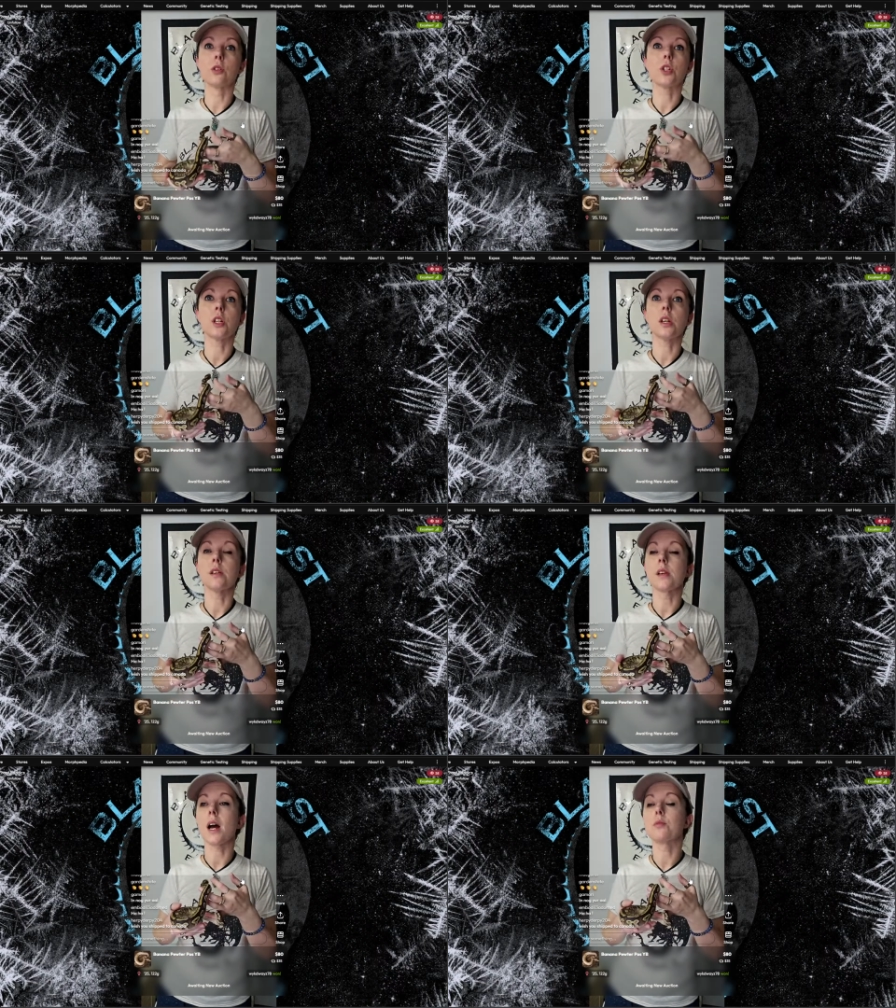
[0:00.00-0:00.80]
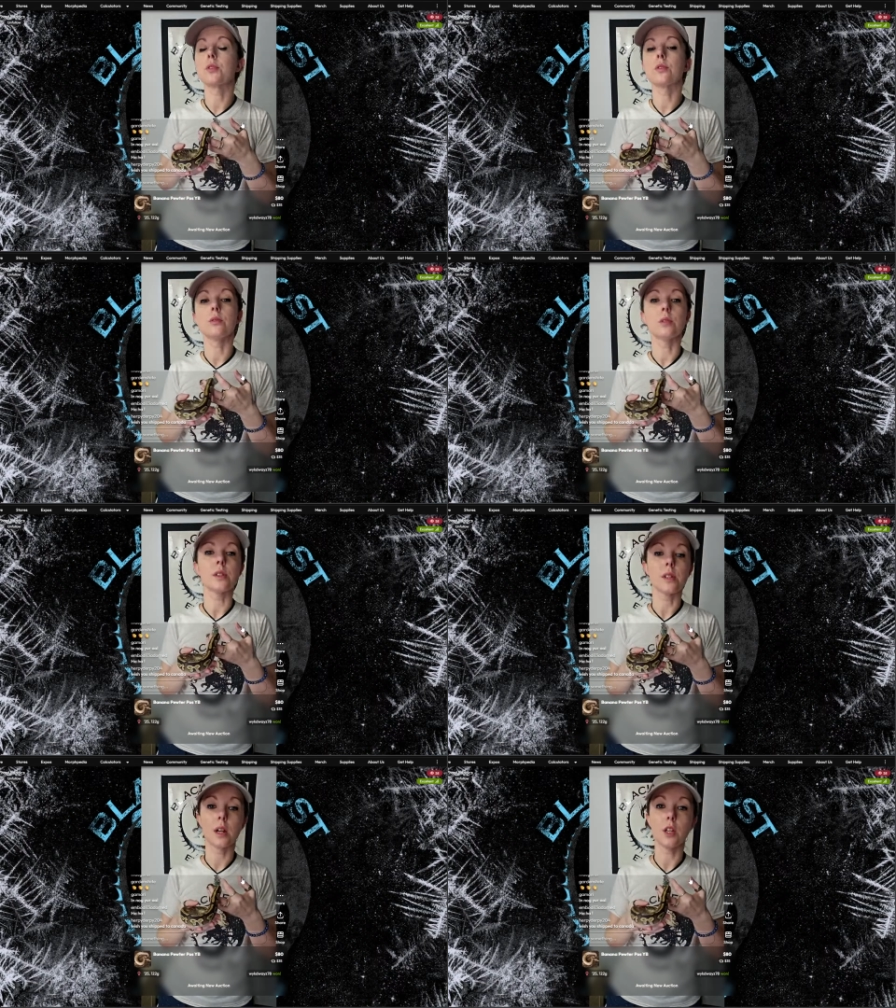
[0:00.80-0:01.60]
She is absolutely
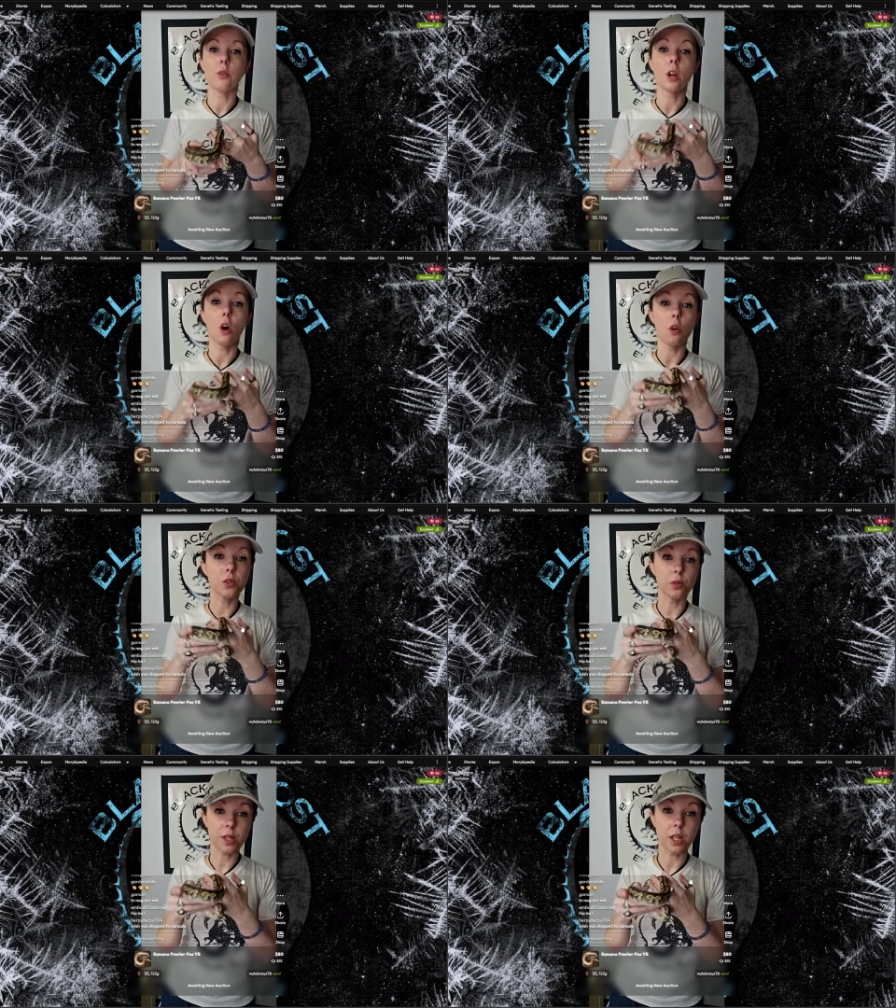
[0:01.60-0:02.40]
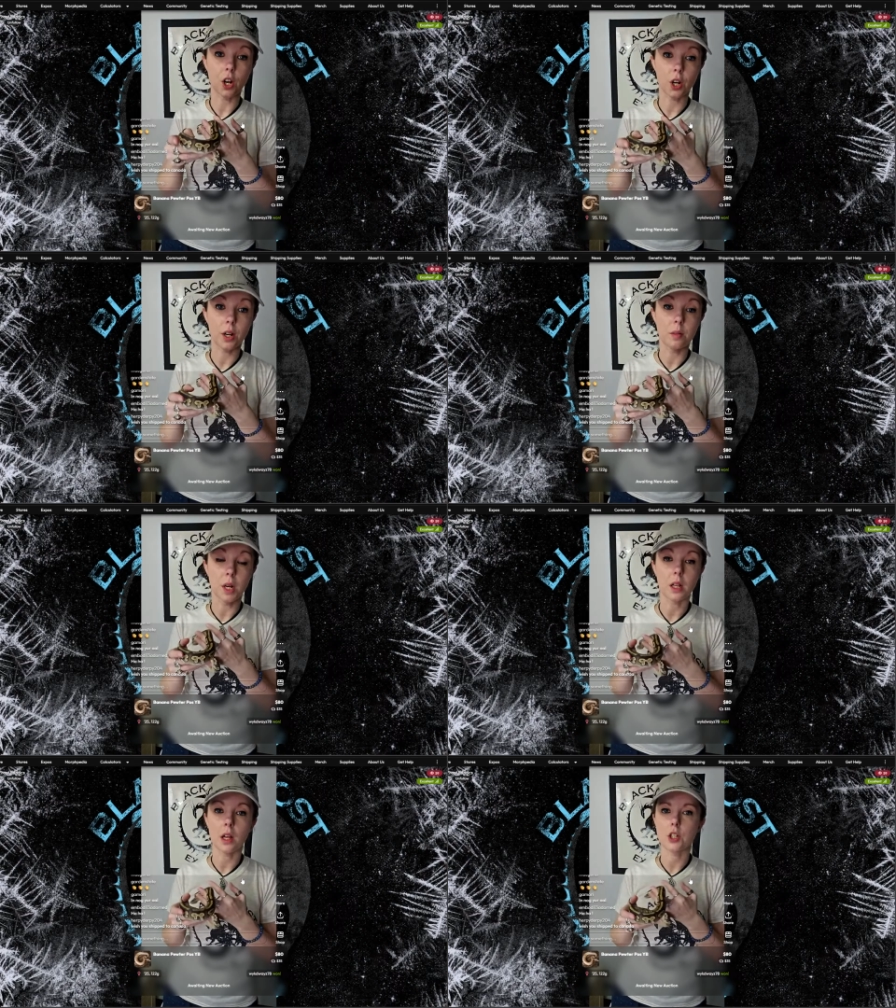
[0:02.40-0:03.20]
stunning. You can also see her in my
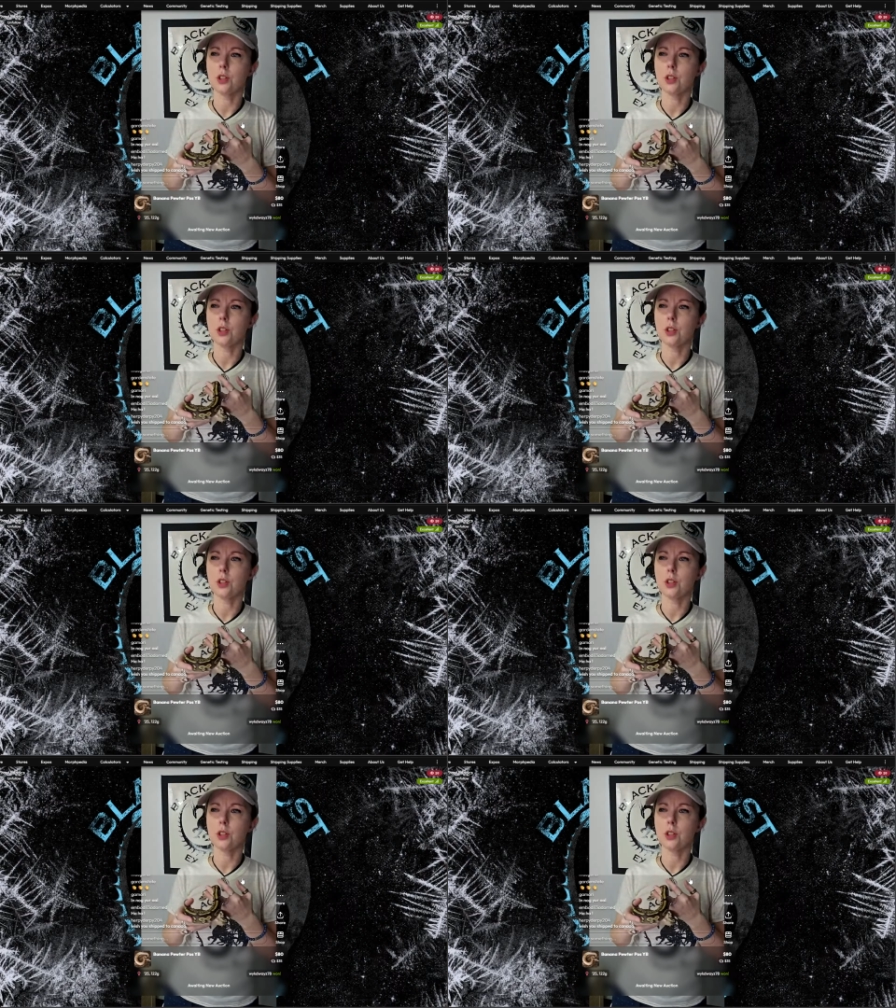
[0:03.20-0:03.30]
collection.